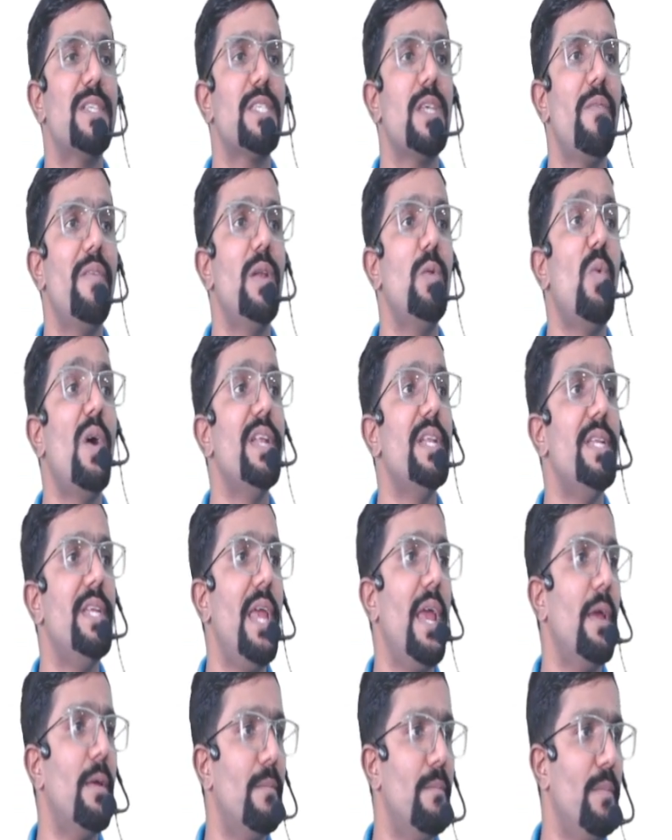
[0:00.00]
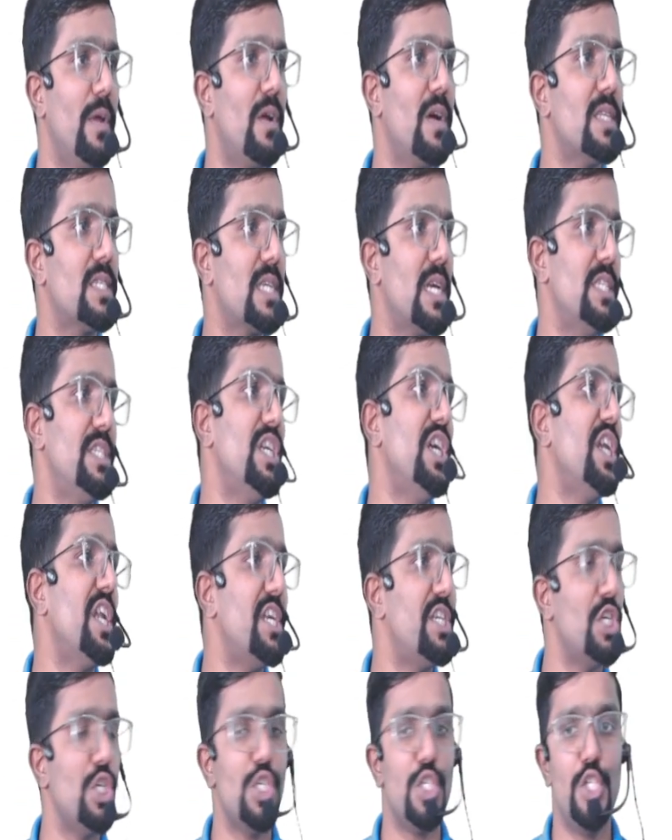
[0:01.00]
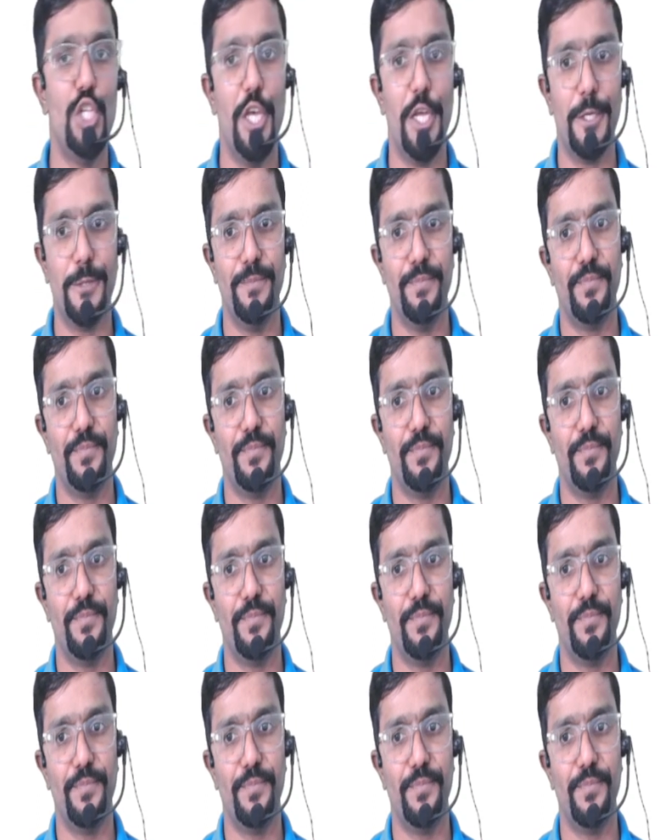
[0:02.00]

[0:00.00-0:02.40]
7(1)(a), because consideration is there.